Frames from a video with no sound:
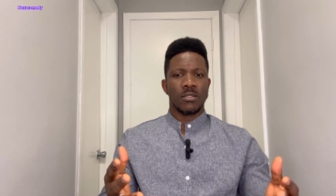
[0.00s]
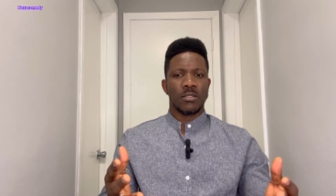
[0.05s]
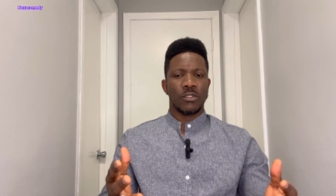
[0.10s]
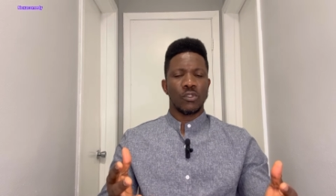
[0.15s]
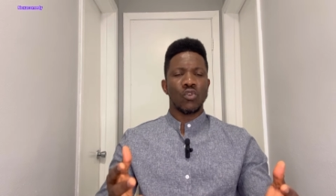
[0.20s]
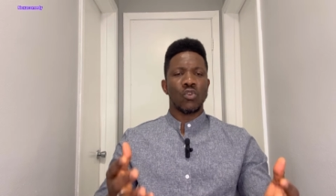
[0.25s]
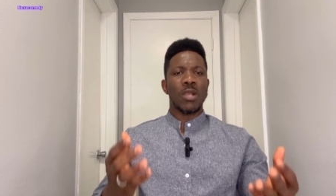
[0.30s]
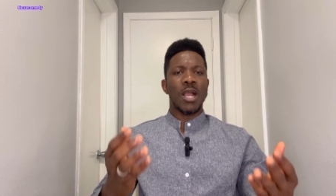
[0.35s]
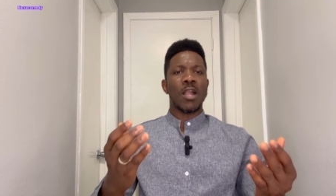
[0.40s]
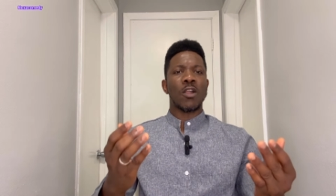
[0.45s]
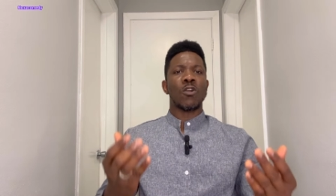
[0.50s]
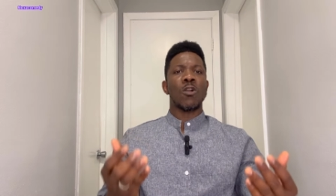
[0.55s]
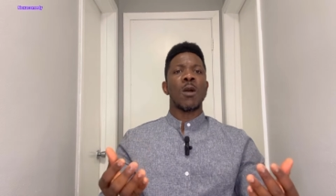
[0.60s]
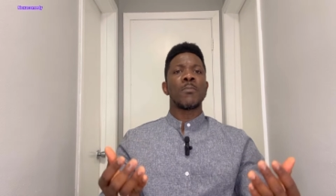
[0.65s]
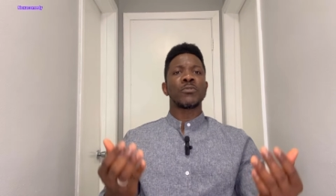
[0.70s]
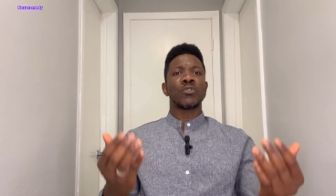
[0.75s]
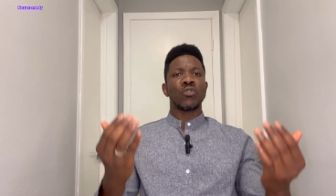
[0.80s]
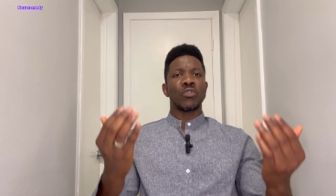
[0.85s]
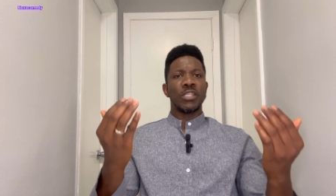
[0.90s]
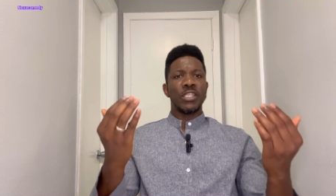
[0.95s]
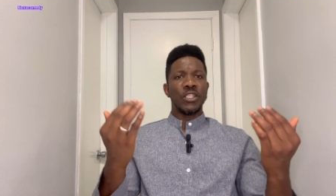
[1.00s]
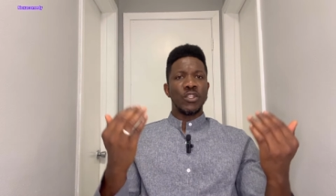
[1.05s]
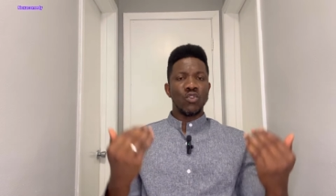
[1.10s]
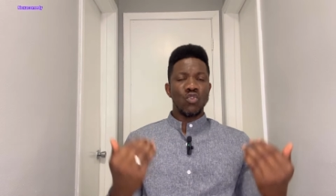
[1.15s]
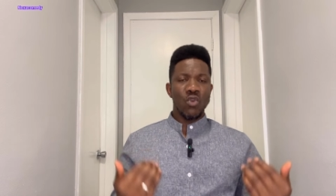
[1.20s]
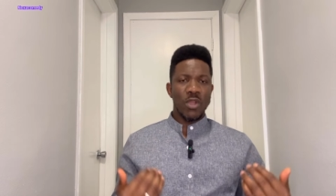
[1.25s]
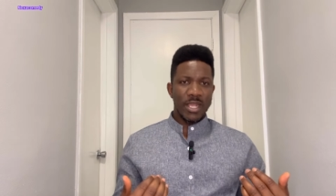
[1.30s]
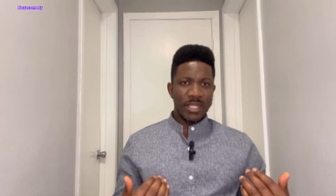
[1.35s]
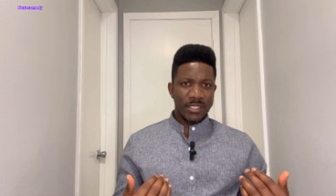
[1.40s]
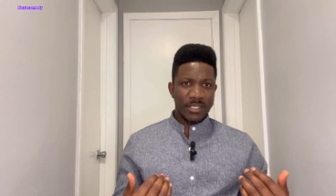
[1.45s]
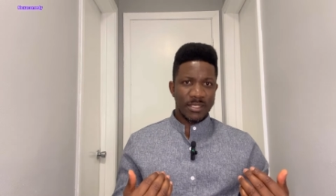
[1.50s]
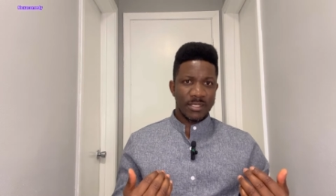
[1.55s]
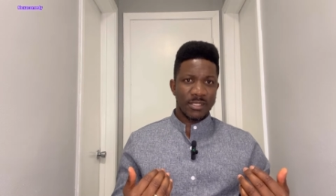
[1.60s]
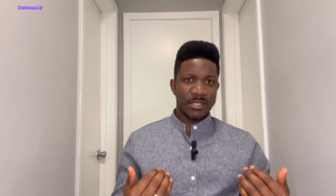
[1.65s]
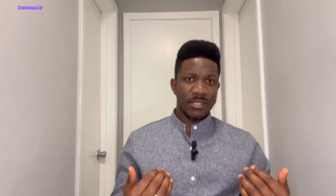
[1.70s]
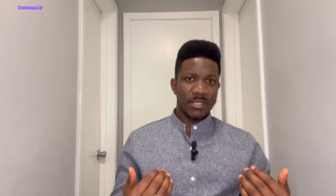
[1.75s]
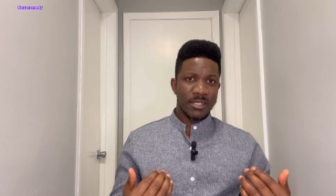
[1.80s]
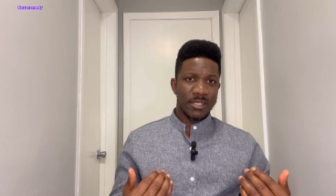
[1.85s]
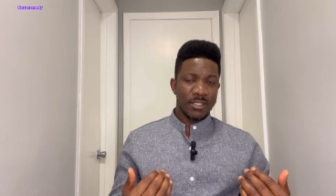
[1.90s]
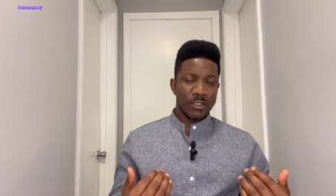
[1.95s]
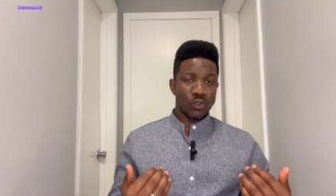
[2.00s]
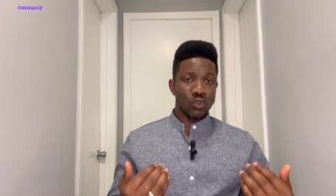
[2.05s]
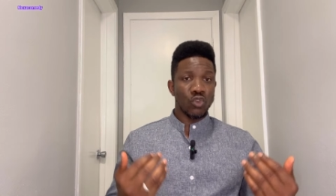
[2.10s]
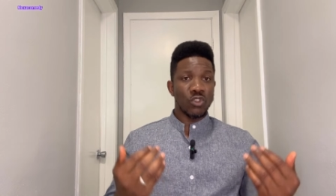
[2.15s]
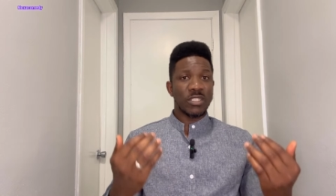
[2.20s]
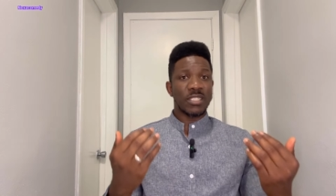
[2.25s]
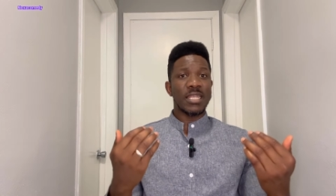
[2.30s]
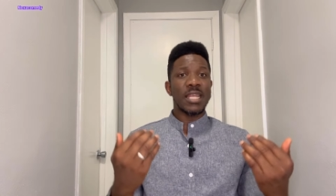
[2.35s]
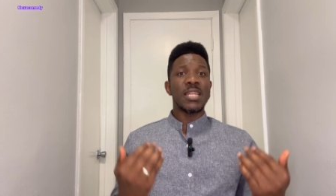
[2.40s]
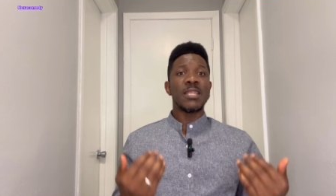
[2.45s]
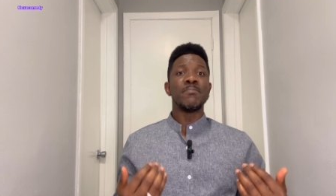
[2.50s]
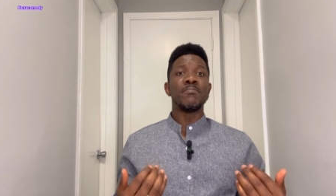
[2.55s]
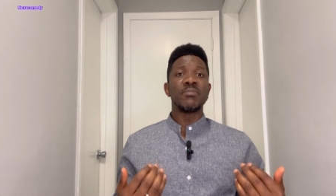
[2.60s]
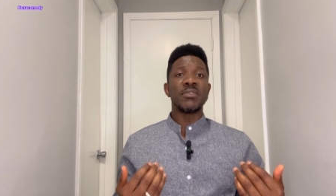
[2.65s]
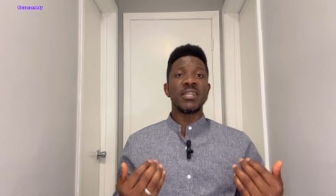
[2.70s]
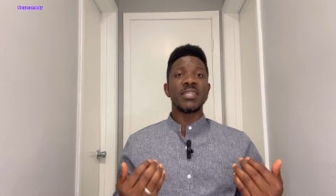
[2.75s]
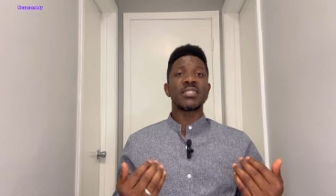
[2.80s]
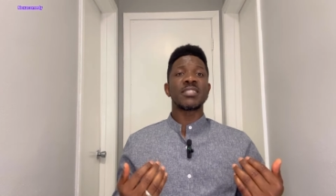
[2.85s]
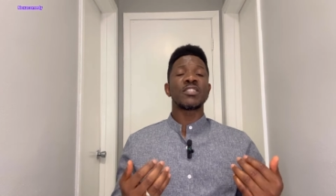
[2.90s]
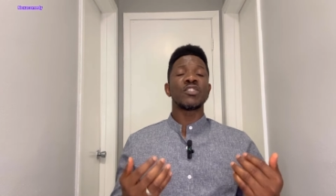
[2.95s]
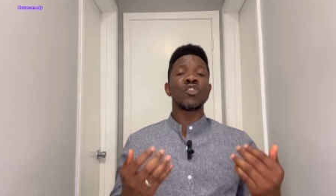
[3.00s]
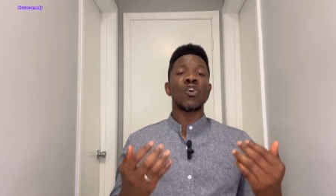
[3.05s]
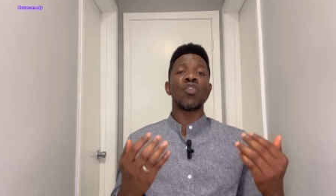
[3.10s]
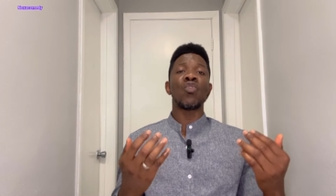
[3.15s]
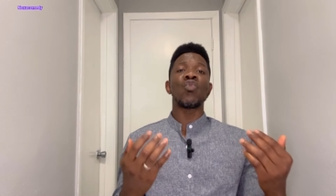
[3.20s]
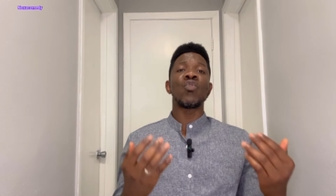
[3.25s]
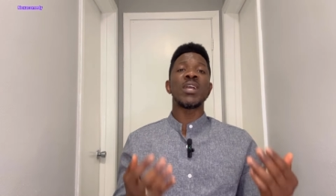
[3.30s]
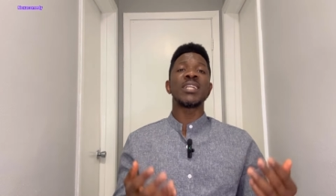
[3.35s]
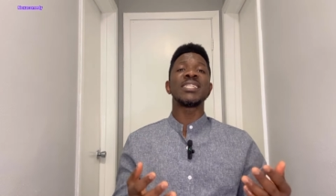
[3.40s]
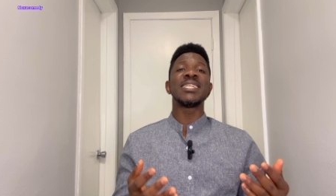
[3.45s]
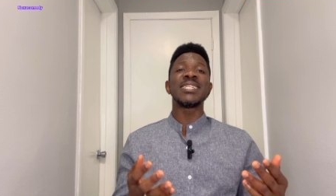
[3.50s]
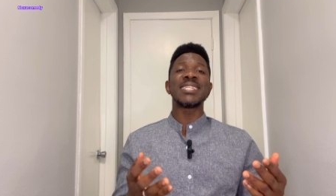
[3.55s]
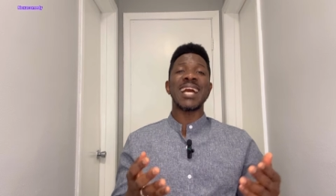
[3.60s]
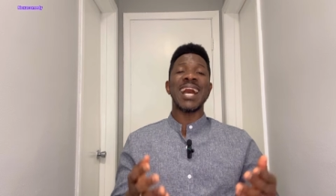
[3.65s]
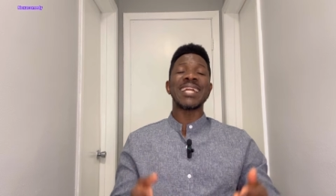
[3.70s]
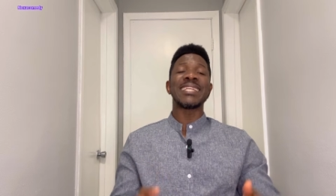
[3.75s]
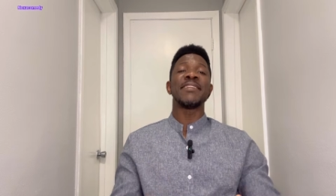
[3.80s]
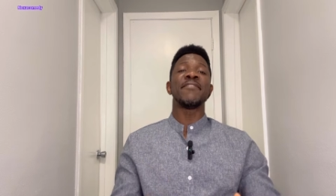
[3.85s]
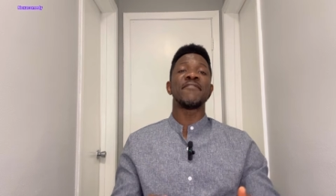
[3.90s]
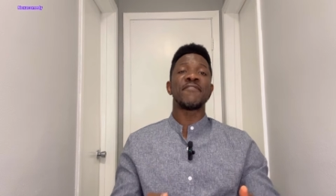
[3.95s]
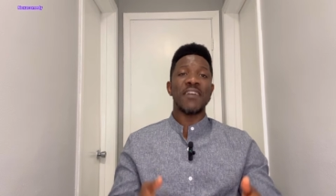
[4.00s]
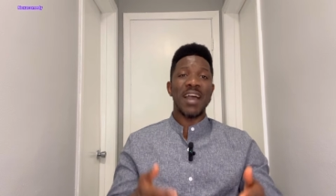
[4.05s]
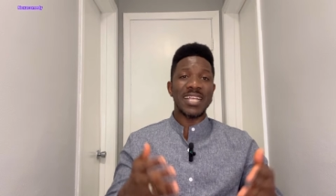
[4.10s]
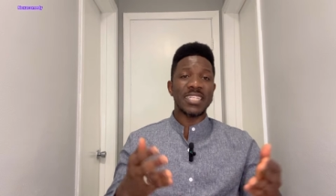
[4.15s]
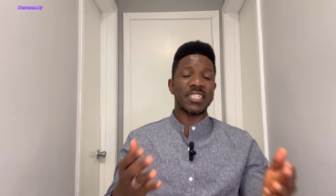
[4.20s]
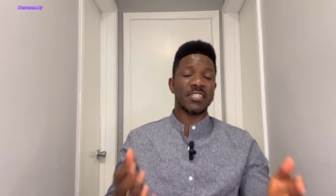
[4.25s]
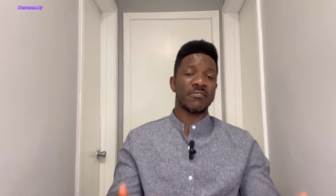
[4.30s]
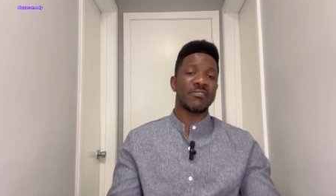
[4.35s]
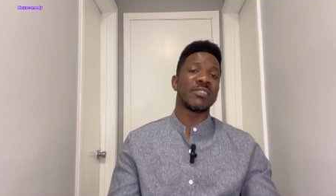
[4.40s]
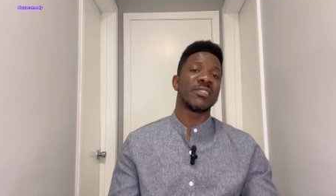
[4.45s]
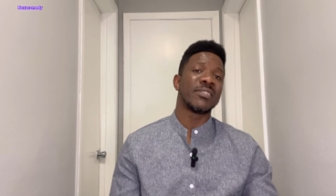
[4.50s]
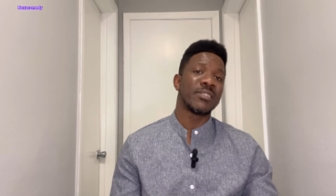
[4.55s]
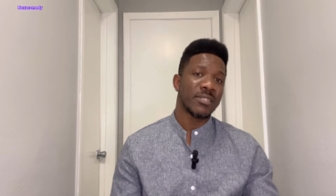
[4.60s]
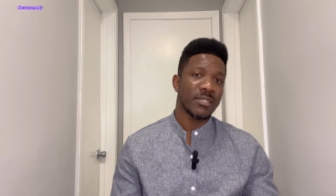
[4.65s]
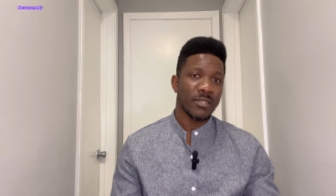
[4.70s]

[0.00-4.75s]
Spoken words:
you can come to the US to celebrate your wedding anniversary.